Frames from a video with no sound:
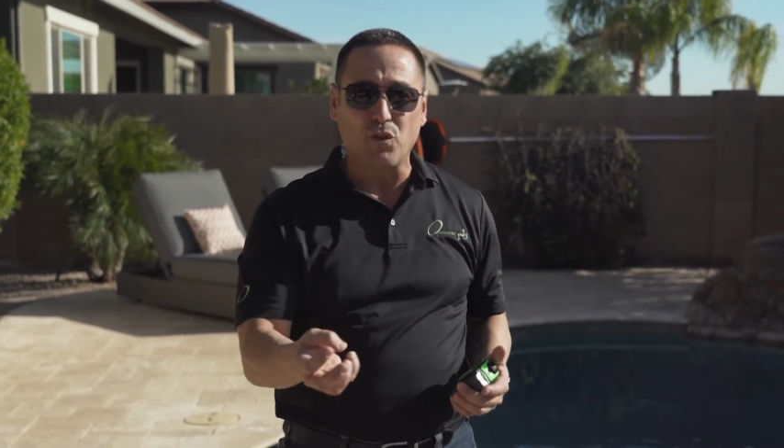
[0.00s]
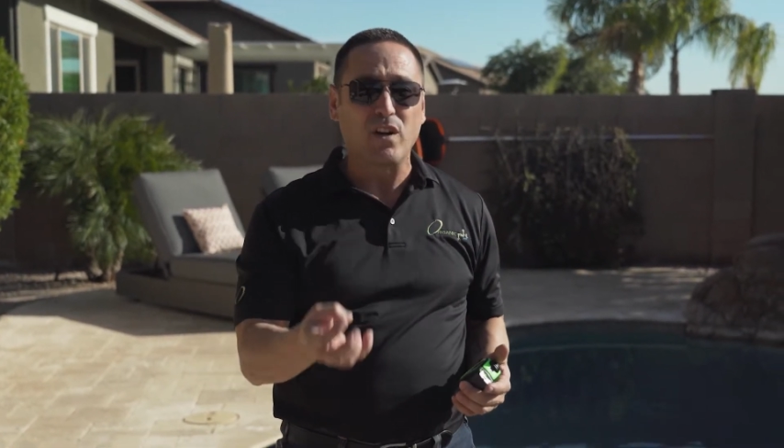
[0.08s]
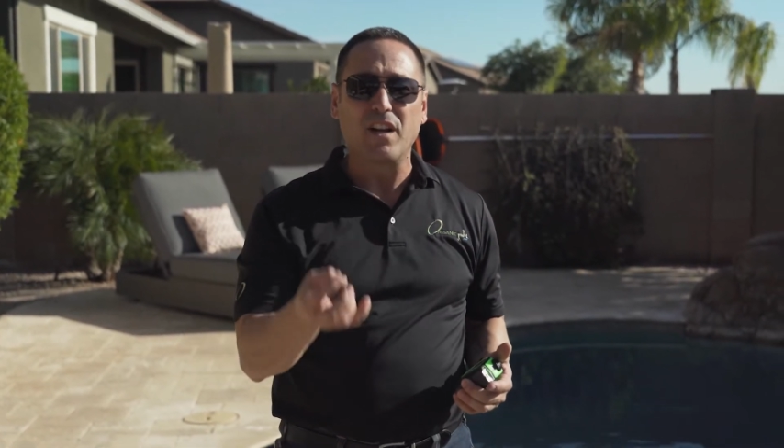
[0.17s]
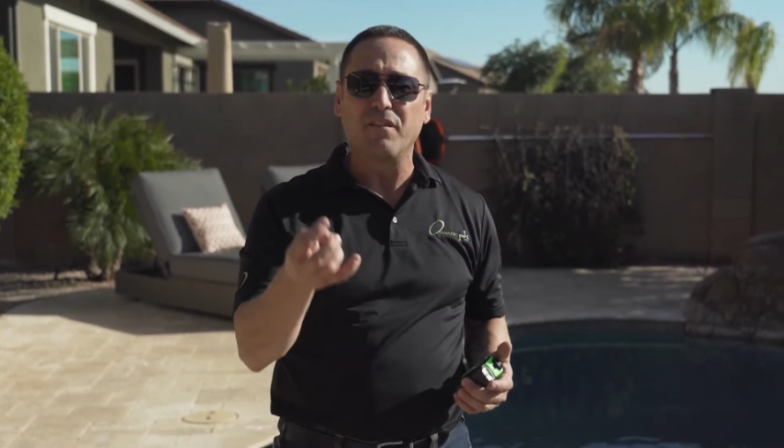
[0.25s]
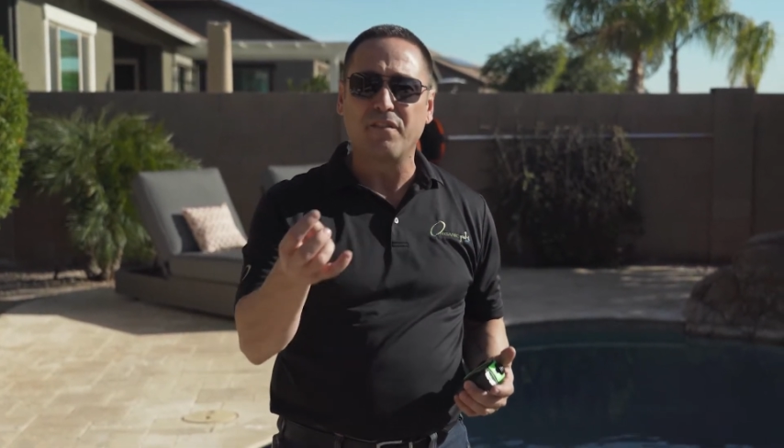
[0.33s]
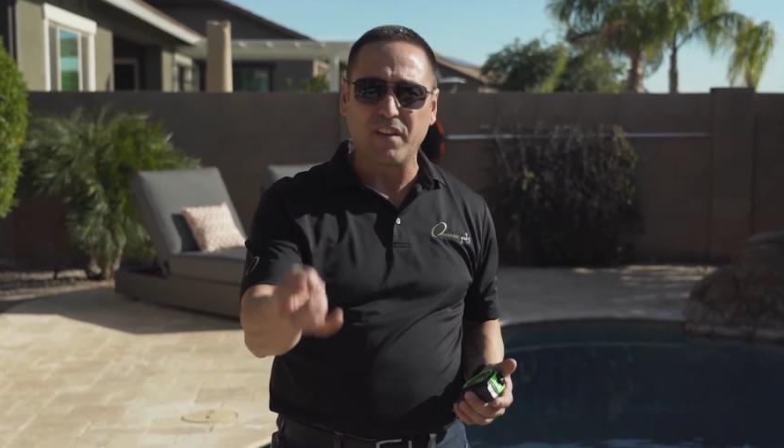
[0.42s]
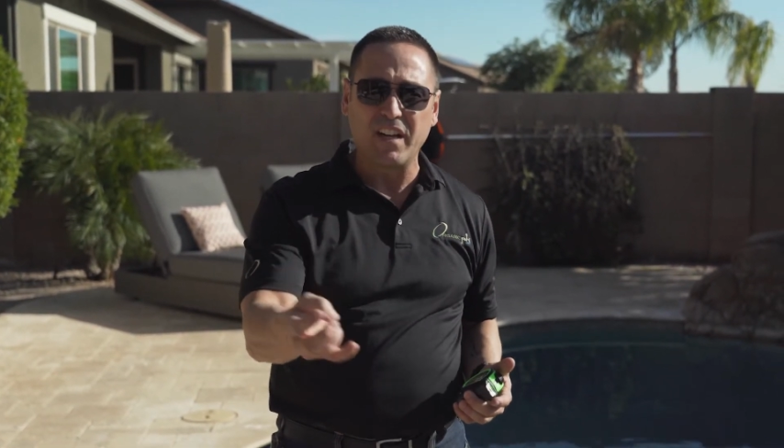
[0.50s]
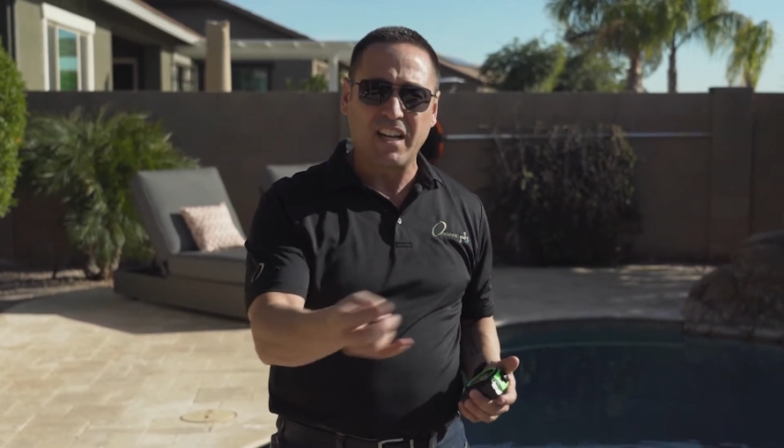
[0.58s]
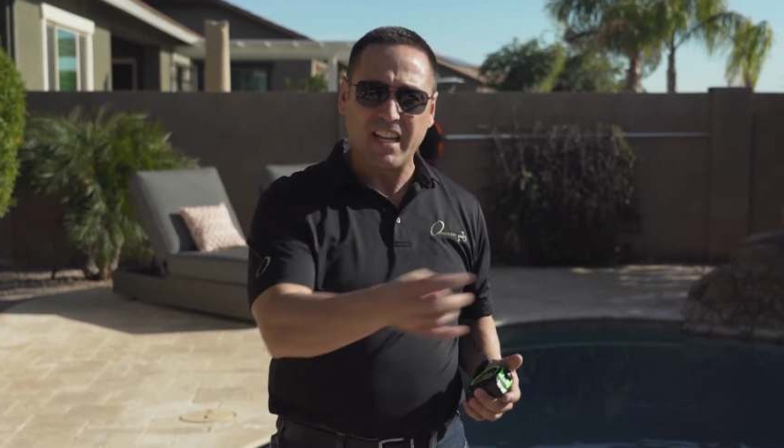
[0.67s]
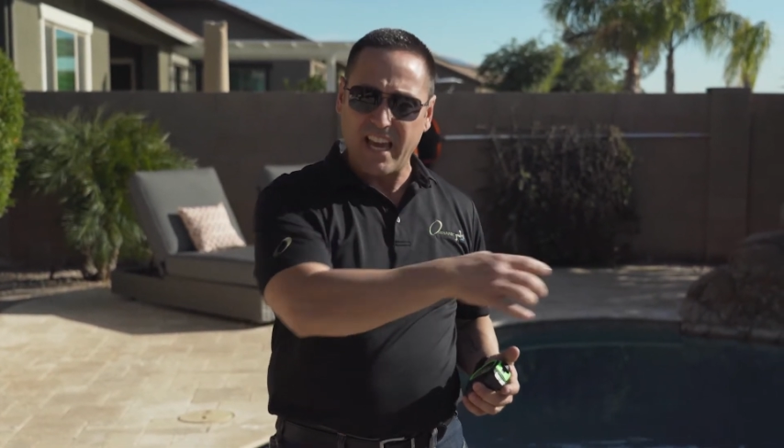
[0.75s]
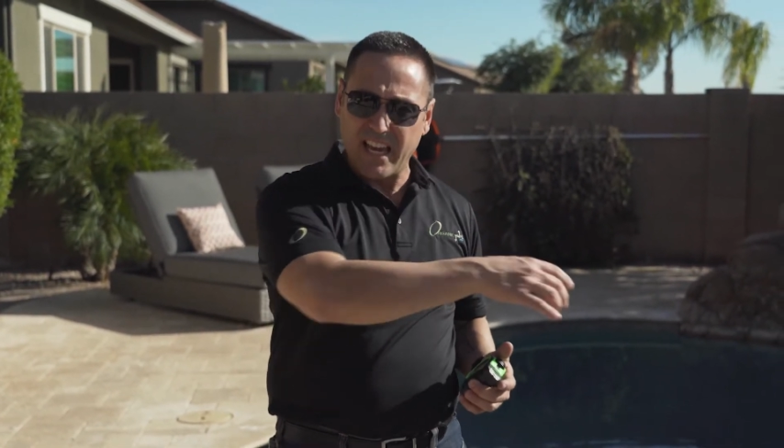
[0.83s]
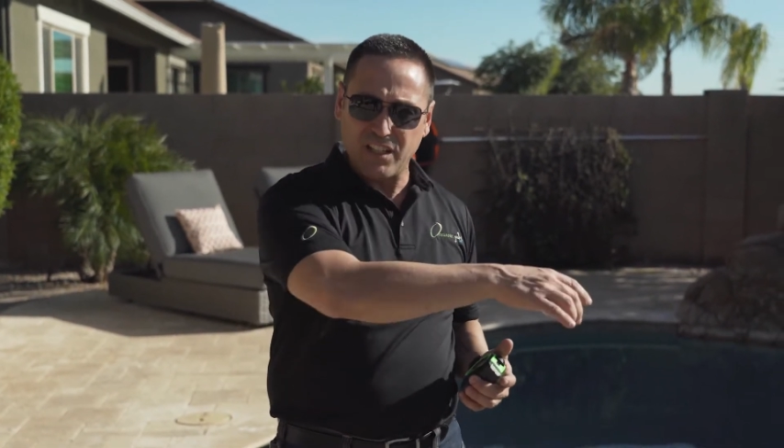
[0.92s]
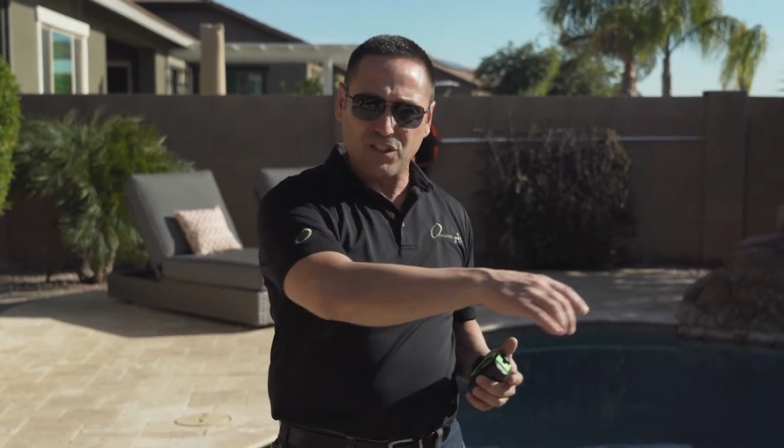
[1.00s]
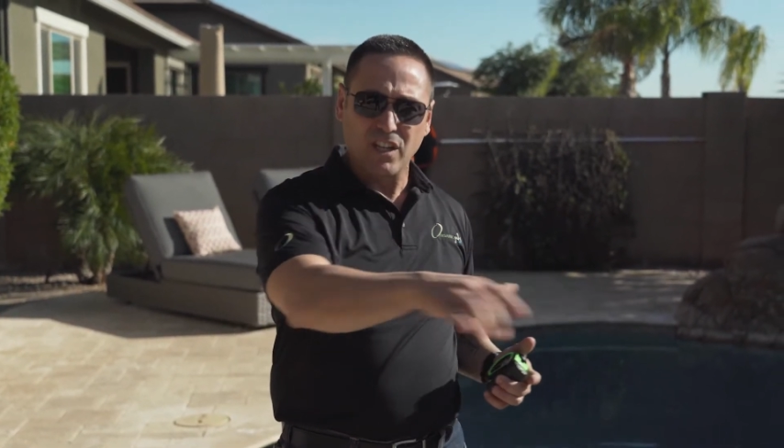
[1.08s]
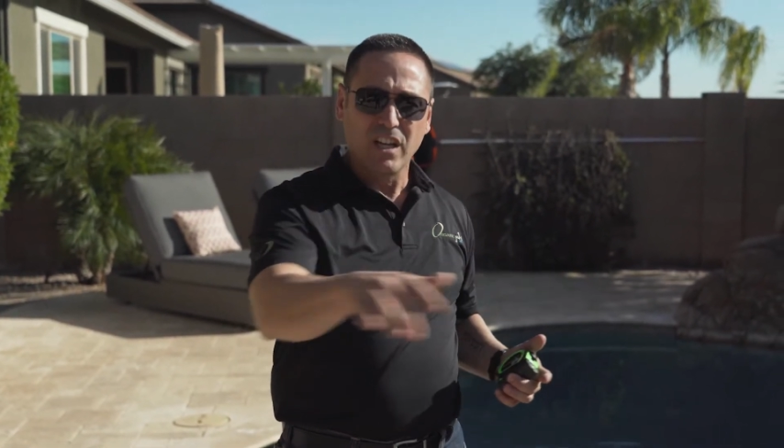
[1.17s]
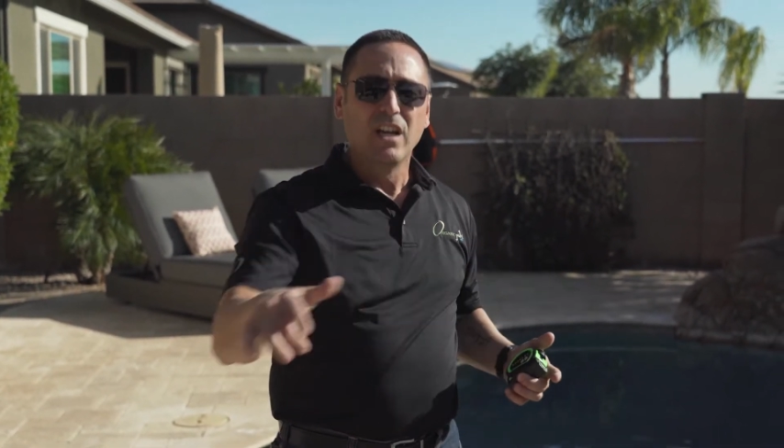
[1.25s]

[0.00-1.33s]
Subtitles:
or an infinity edge,